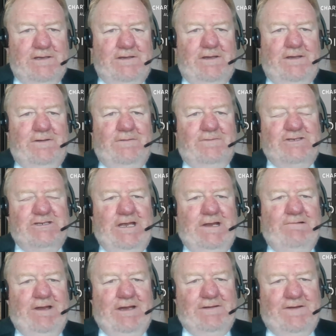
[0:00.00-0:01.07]
keen on
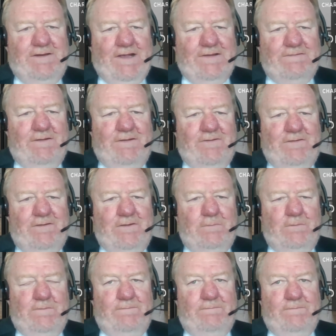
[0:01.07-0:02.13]
sharing tax revenue
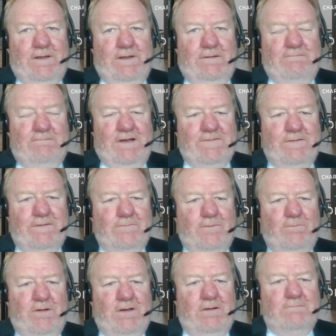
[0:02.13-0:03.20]
with Russia
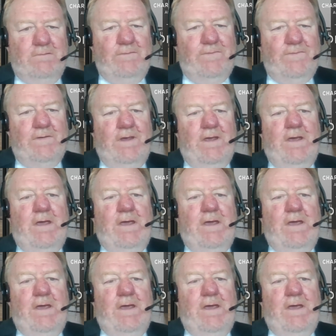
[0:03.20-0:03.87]
or Belarus